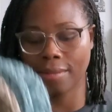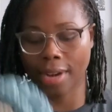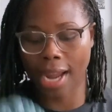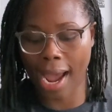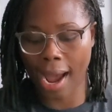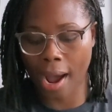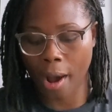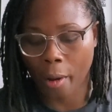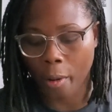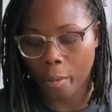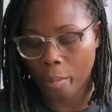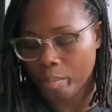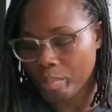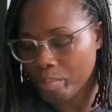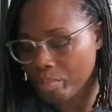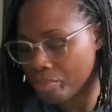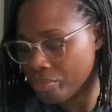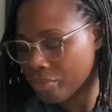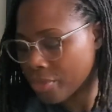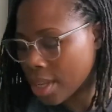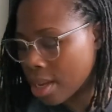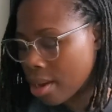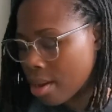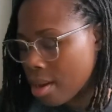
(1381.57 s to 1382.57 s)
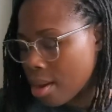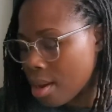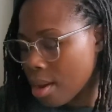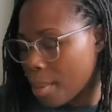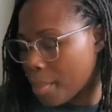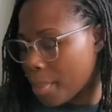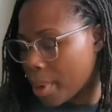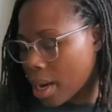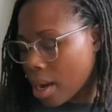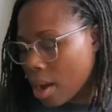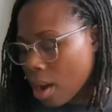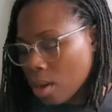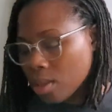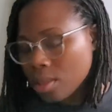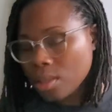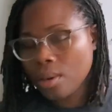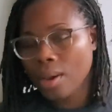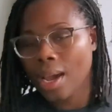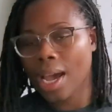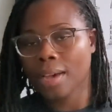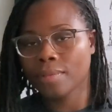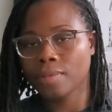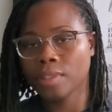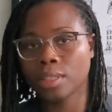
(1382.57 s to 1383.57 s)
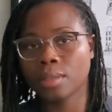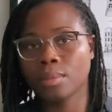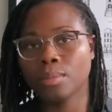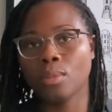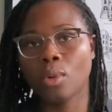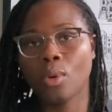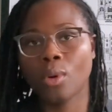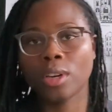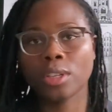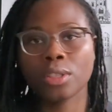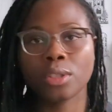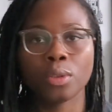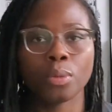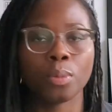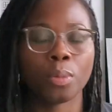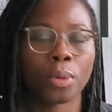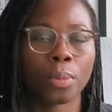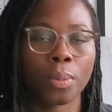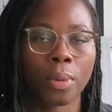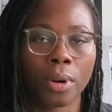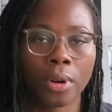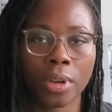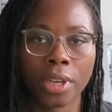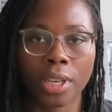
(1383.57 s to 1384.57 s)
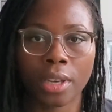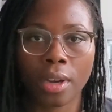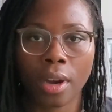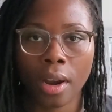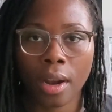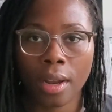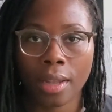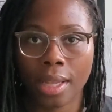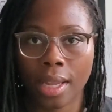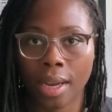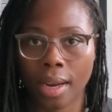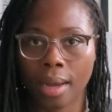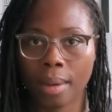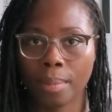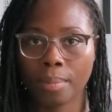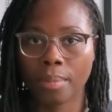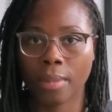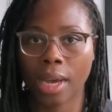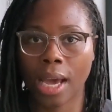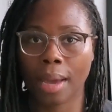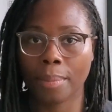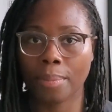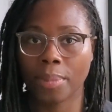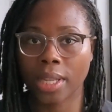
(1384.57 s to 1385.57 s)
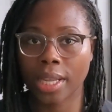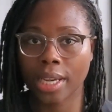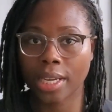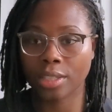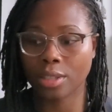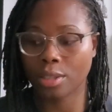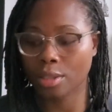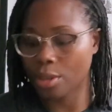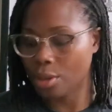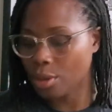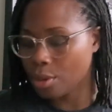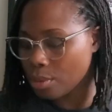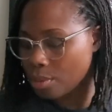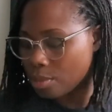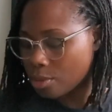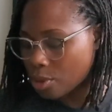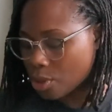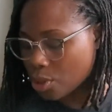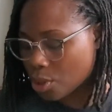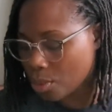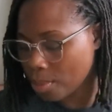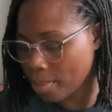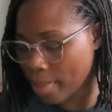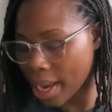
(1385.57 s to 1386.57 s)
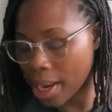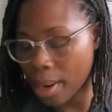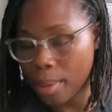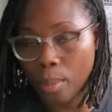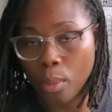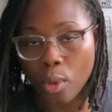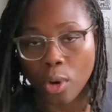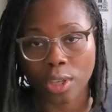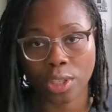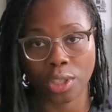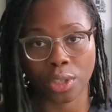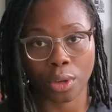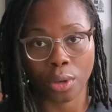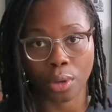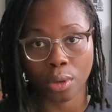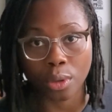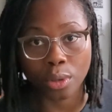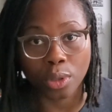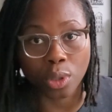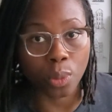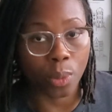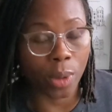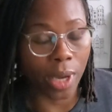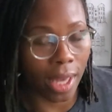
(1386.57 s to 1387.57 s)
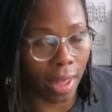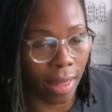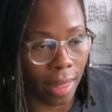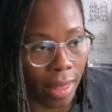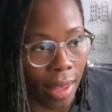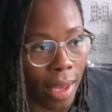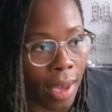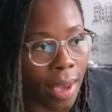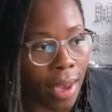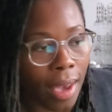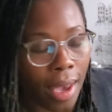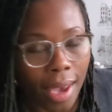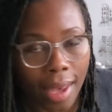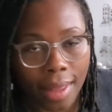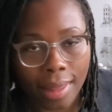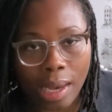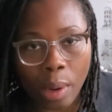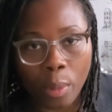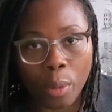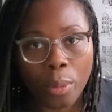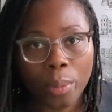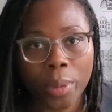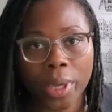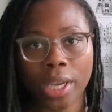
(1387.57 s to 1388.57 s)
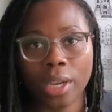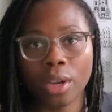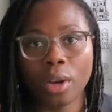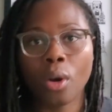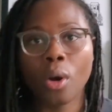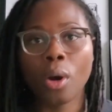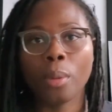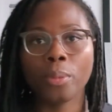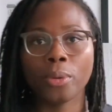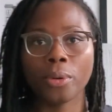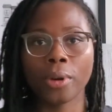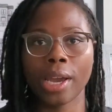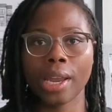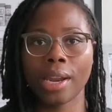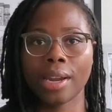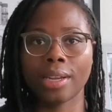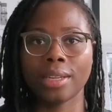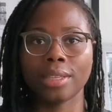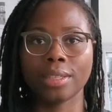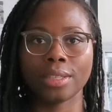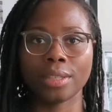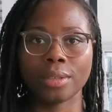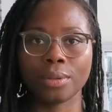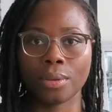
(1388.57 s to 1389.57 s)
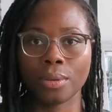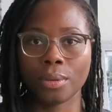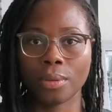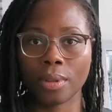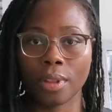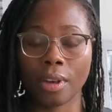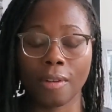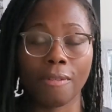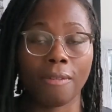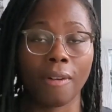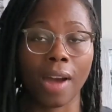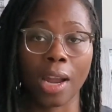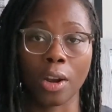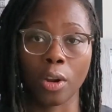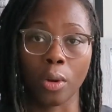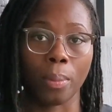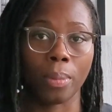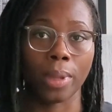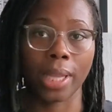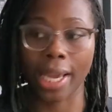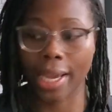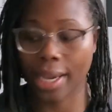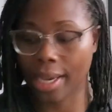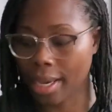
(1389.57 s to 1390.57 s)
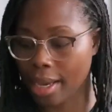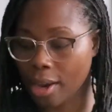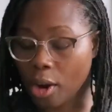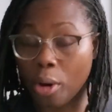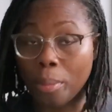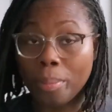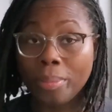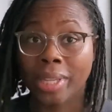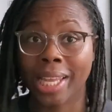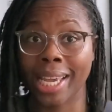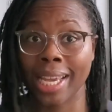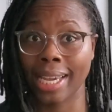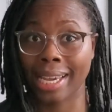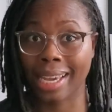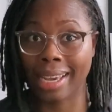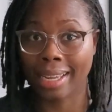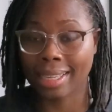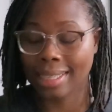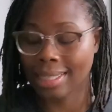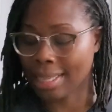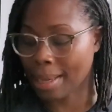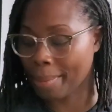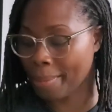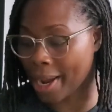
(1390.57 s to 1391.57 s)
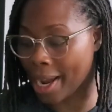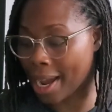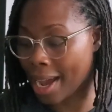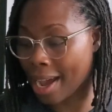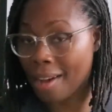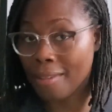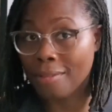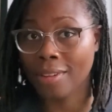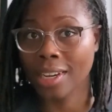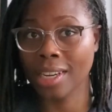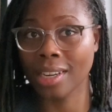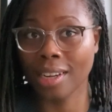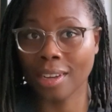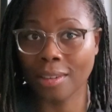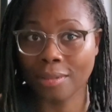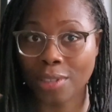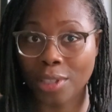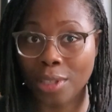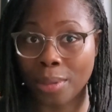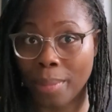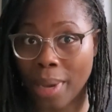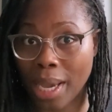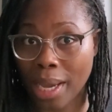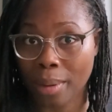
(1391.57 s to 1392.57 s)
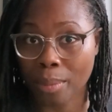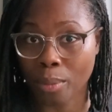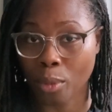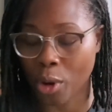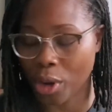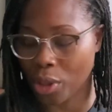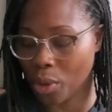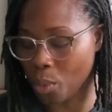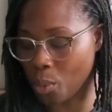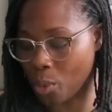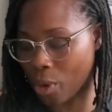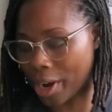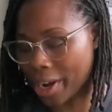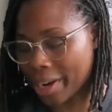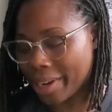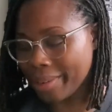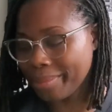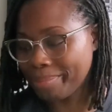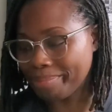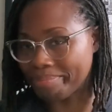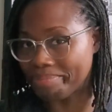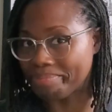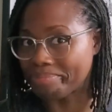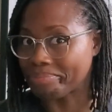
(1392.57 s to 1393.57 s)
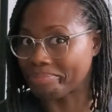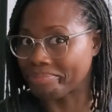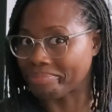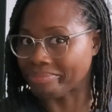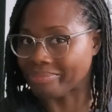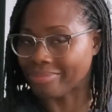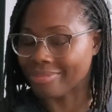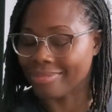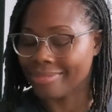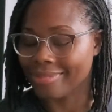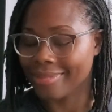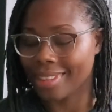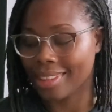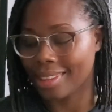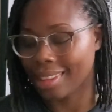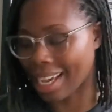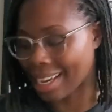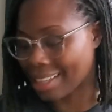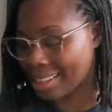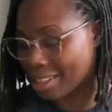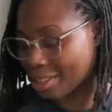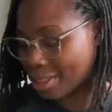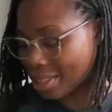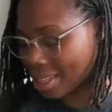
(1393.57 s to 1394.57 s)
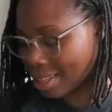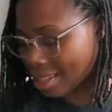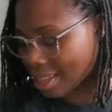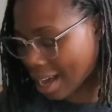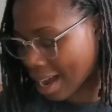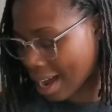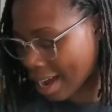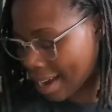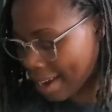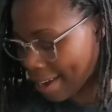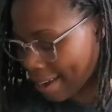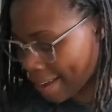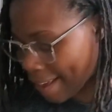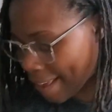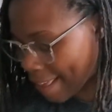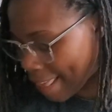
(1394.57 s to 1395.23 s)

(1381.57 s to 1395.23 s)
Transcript: now. But I also have some more super bulky yarn that I plan to make more circles with, and that will be incorporated into the final blanket or blankets. I might have enough to make more than one. Like there's a lot.